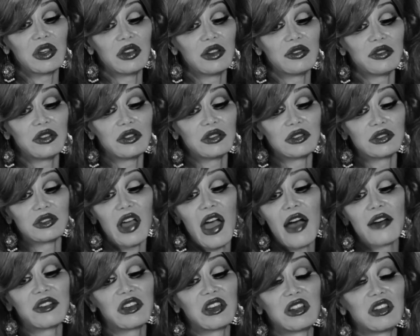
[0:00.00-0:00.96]
even
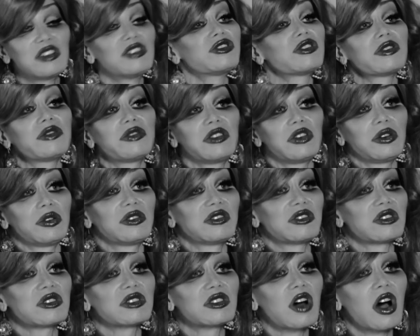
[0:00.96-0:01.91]
having an interview and
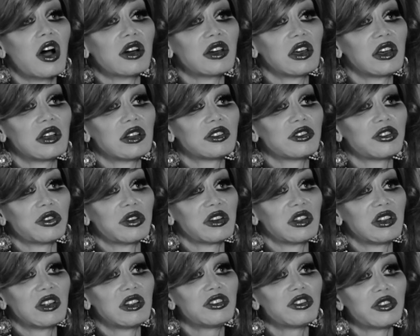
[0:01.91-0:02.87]
just talking during
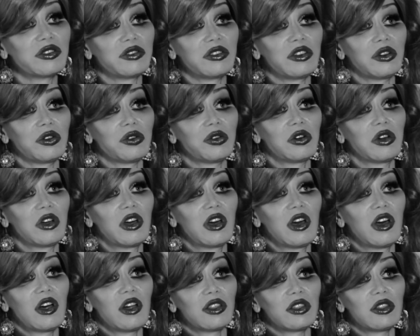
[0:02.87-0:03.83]
an interview,
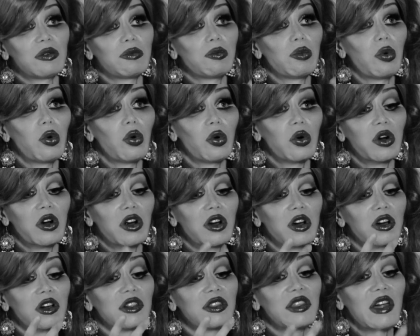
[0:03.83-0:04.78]
the
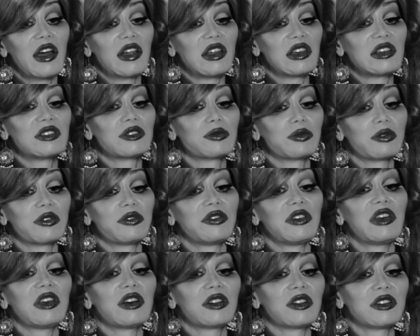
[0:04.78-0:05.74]
more that is
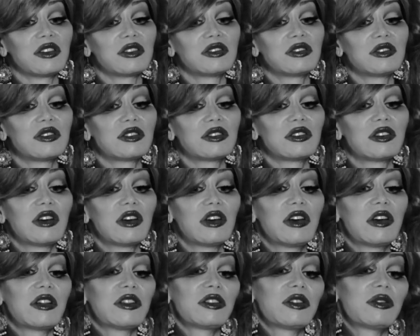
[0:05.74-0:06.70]
revealed,
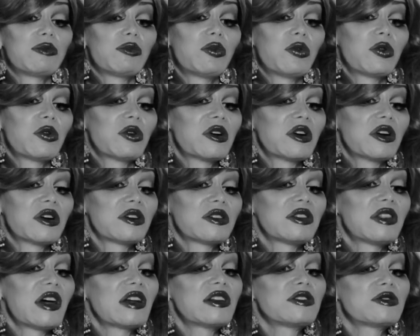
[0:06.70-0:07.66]
the more
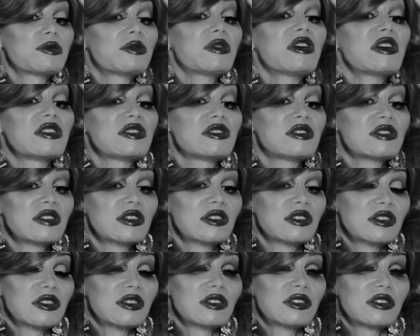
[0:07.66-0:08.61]
that is
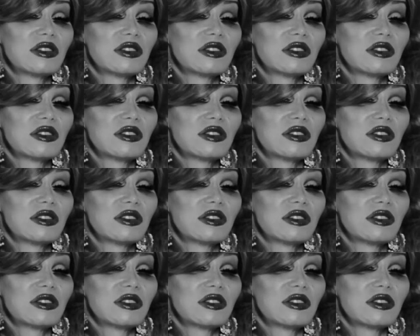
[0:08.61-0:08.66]
risked.